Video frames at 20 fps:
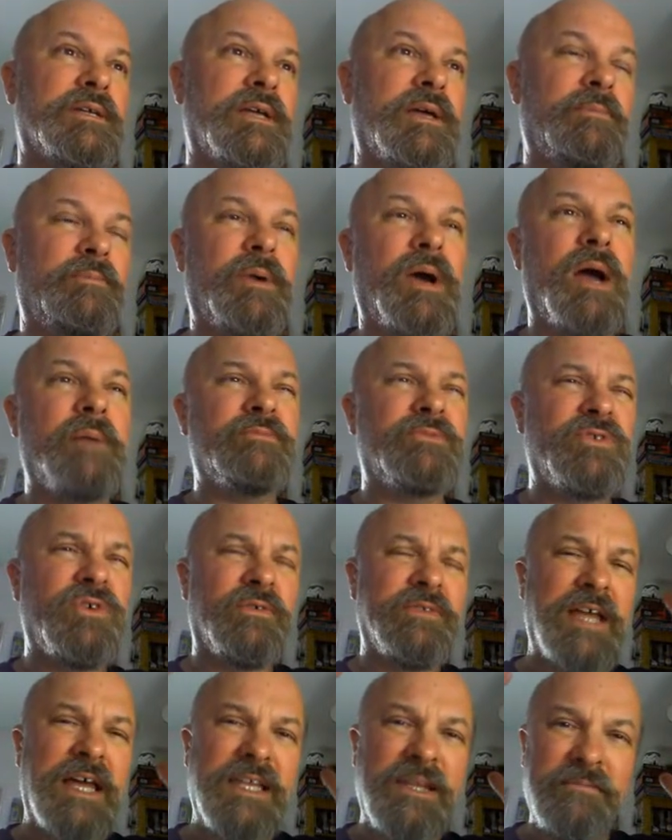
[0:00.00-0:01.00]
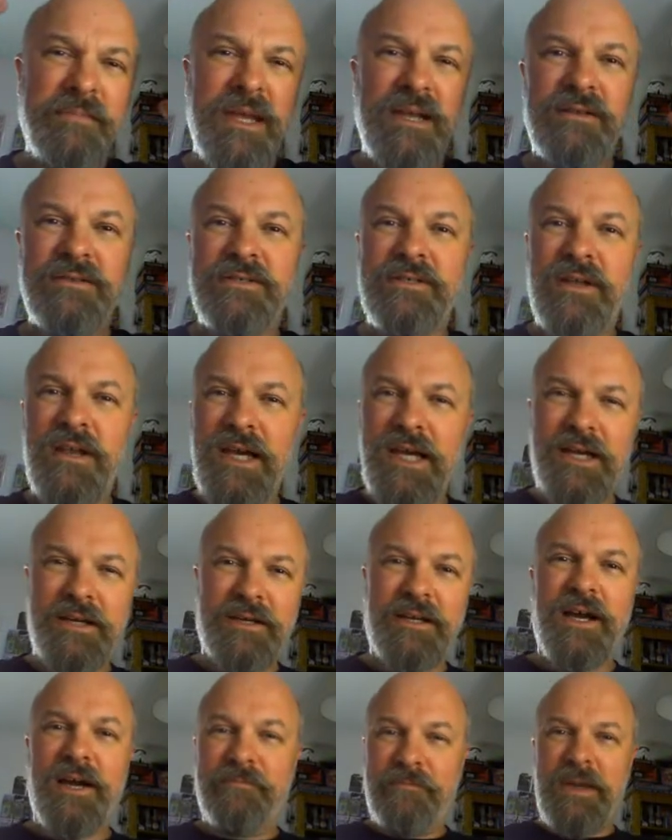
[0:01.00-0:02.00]
but I'm sort of down the middle, so I like a,
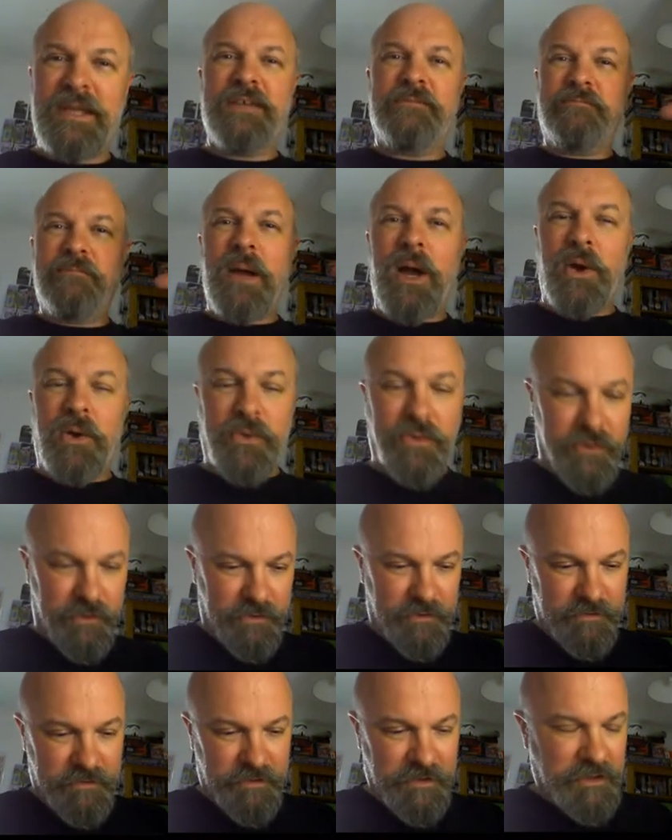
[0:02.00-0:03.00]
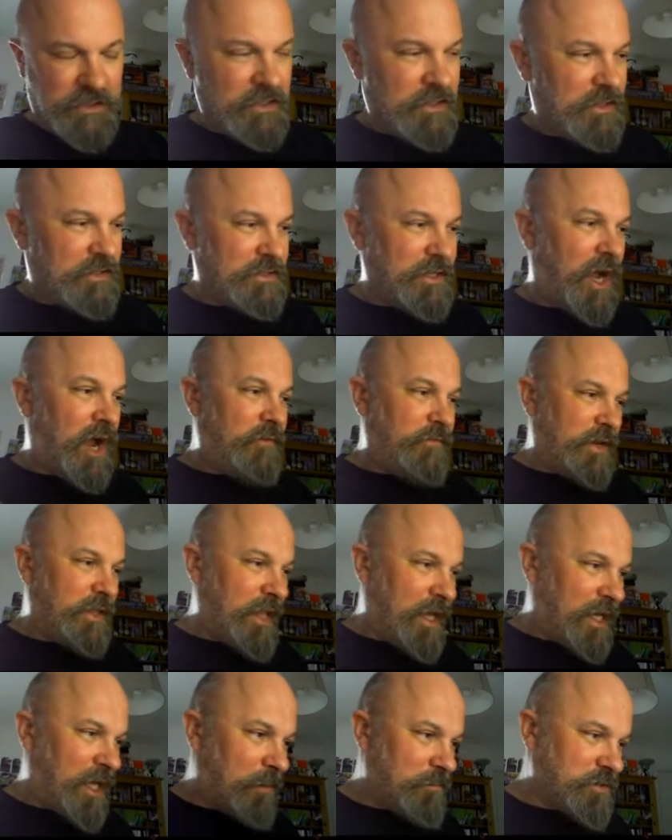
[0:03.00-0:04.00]
a bit of both. So hopefully
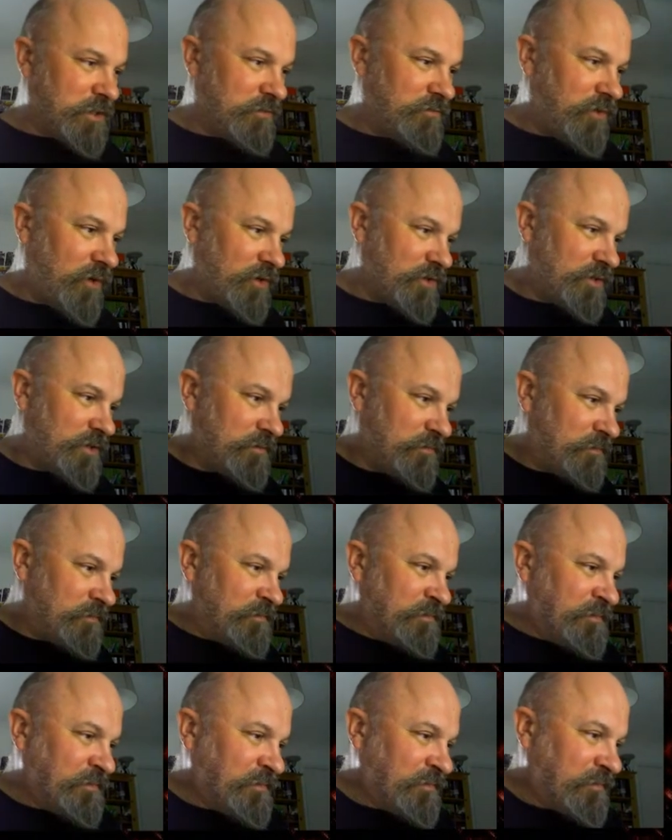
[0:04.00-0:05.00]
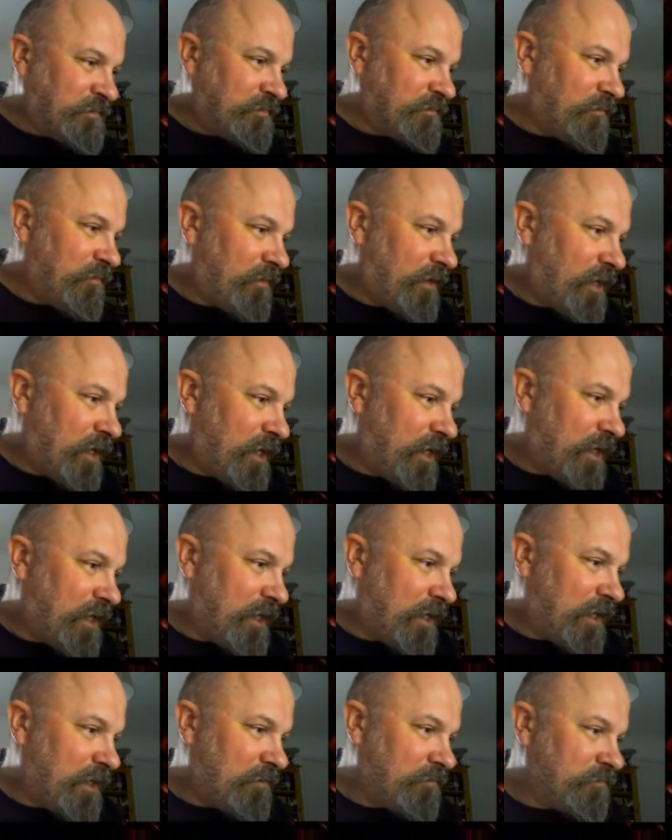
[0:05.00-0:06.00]
that comes across.
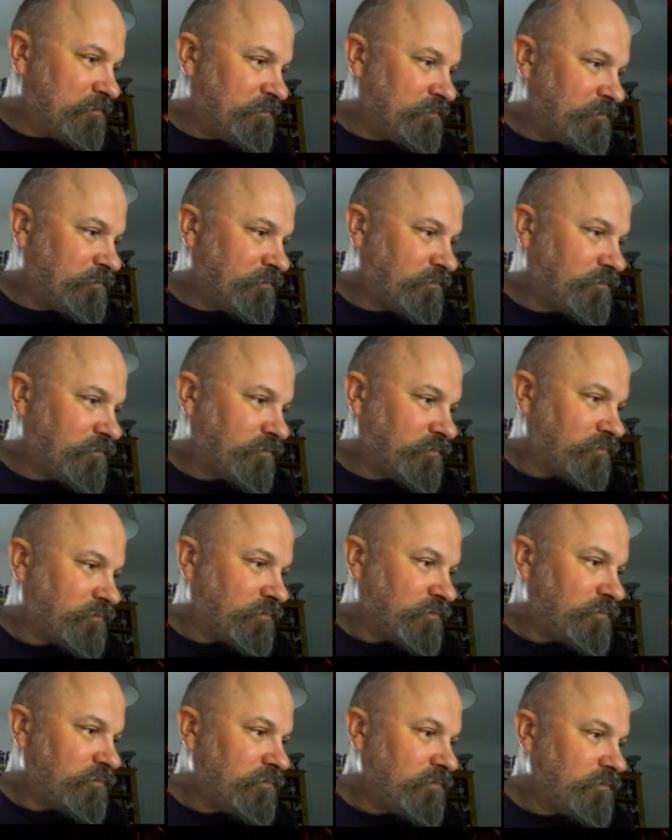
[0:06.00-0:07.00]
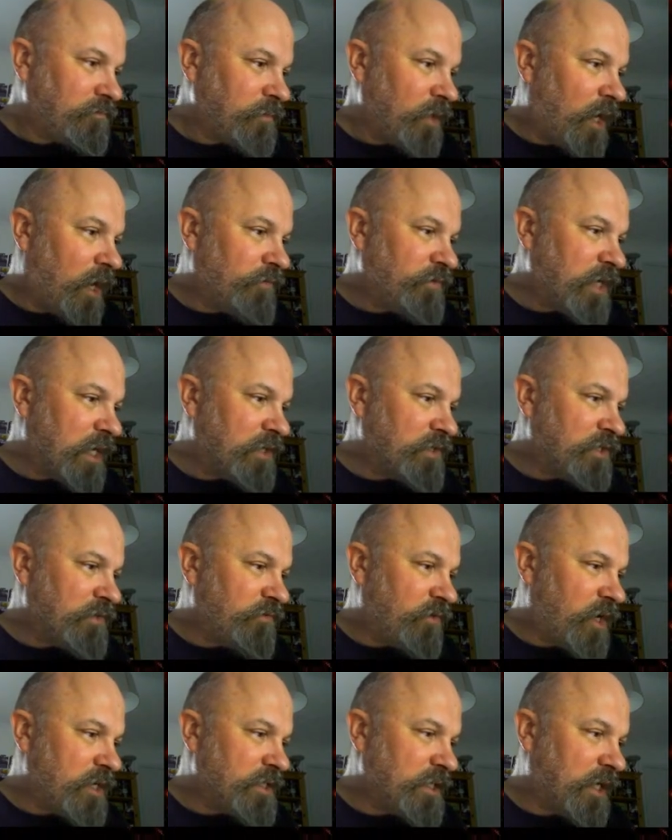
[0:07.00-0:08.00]
Um, I've taken to
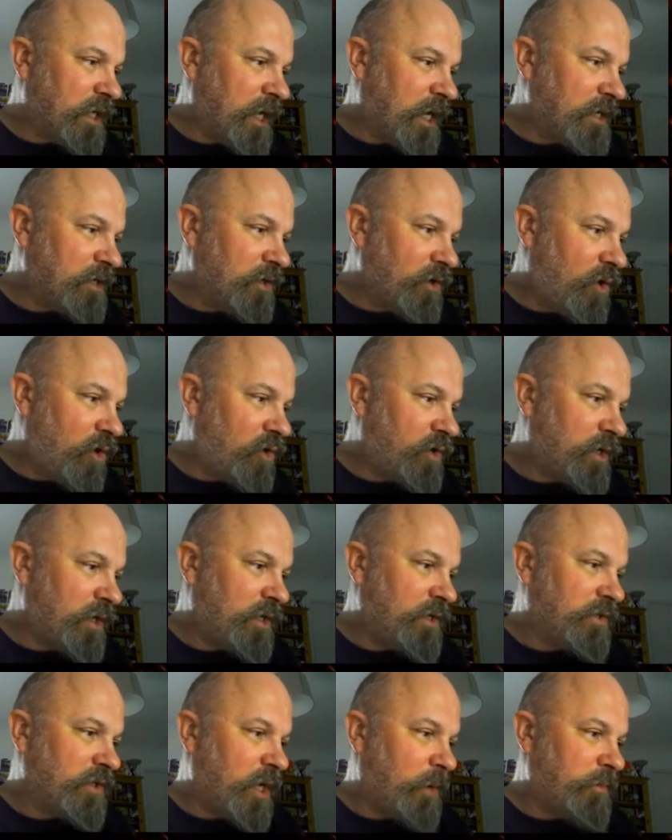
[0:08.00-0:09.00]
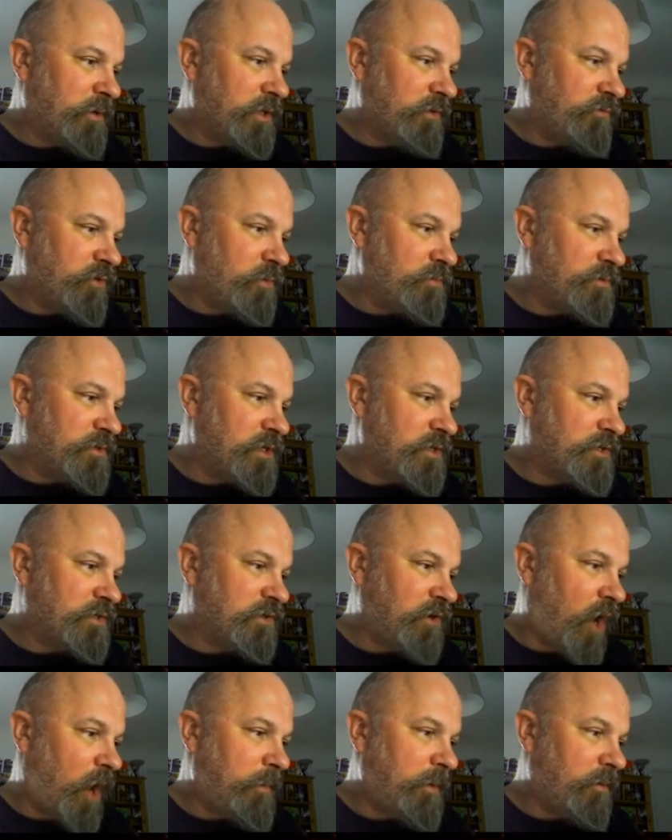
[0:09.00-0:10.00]
writing a log, numbering the rooms,
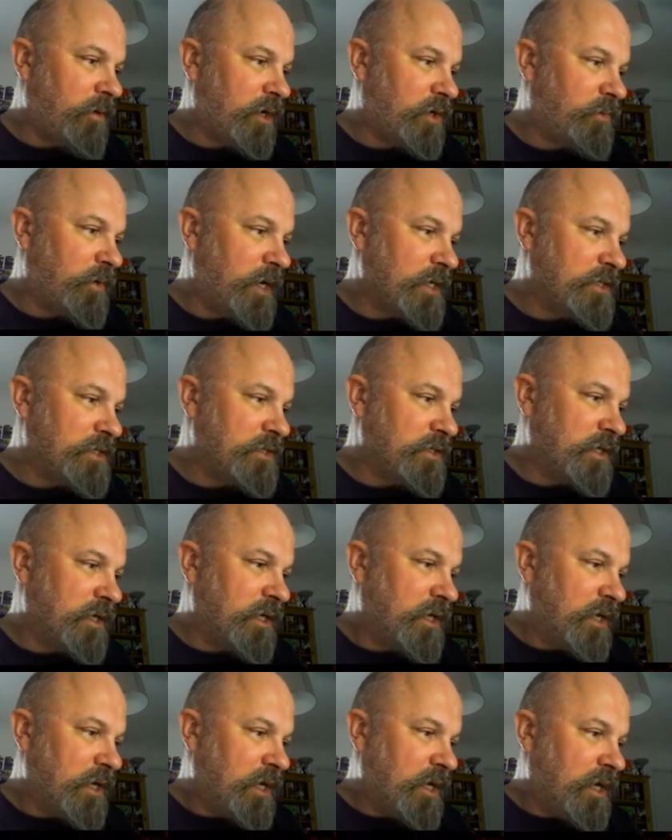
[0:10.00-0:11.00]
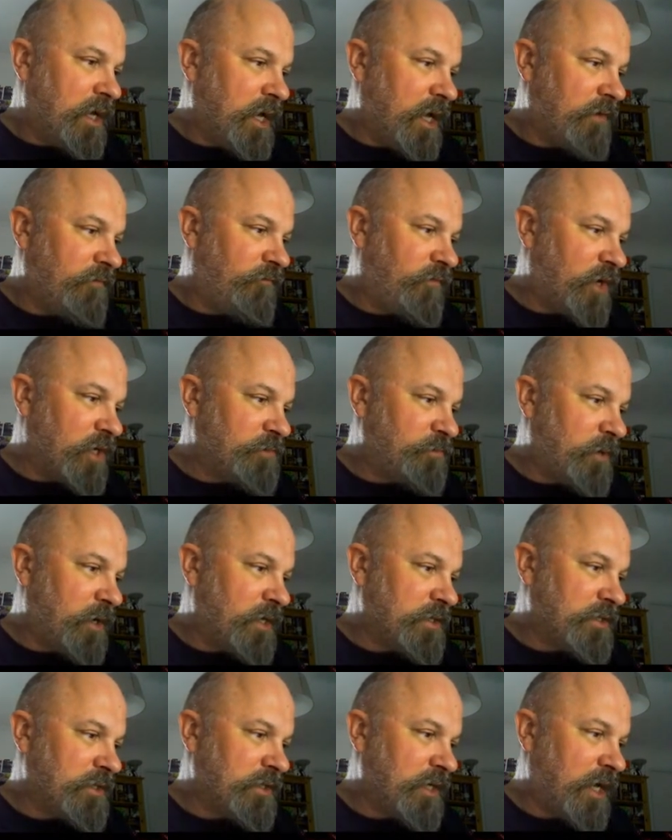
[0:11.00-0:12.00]
describing my quest in first
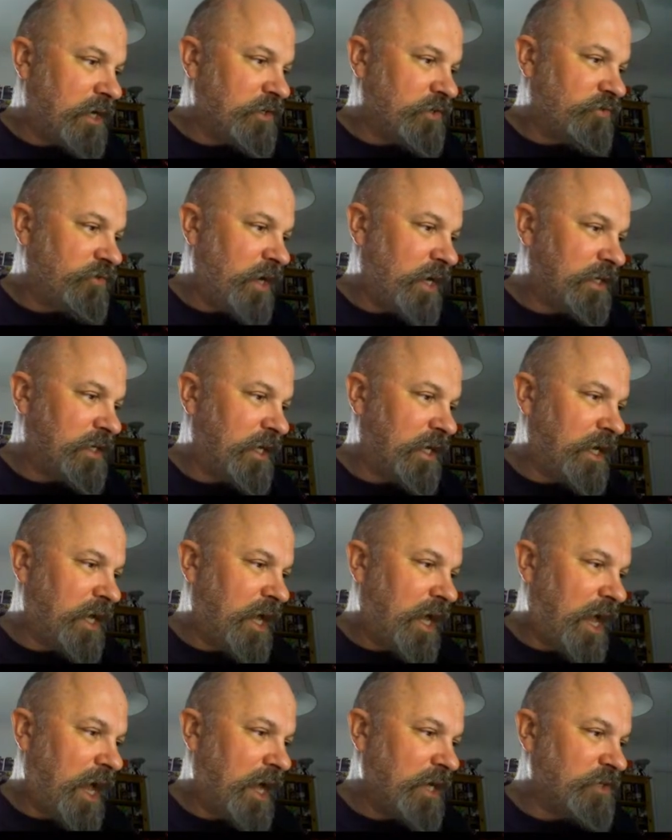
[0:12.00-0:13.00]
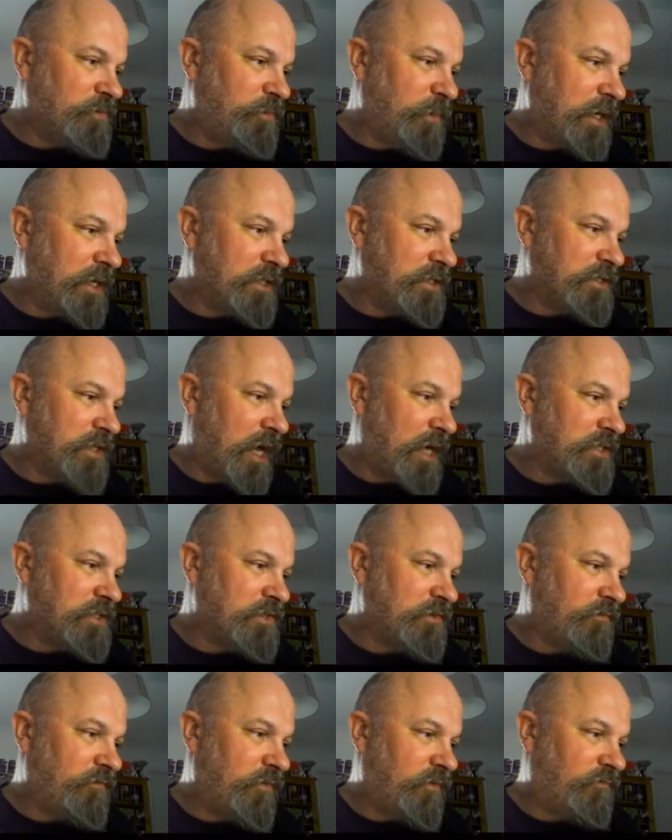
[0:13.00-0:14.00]
person, and tracking HP
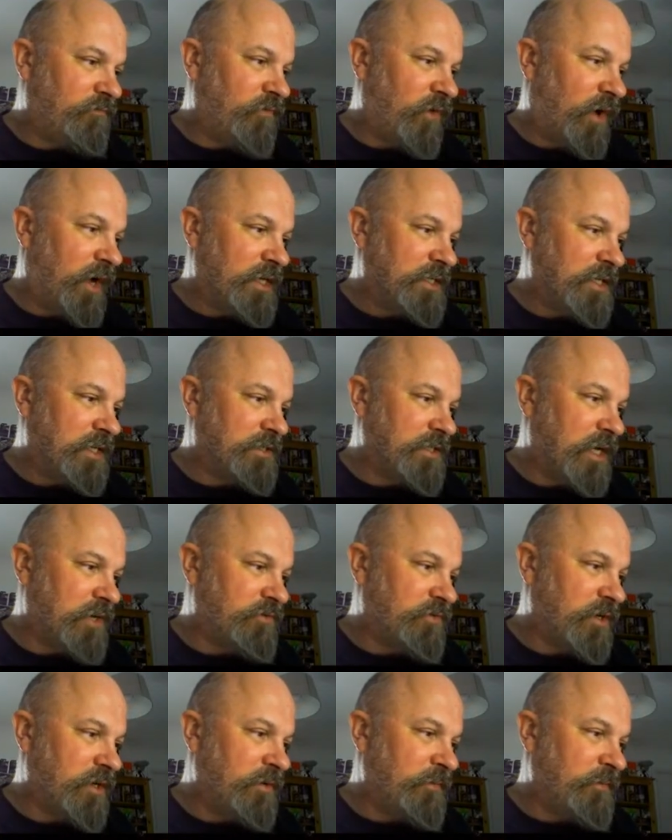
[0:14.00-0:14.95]
stats for fights, etc.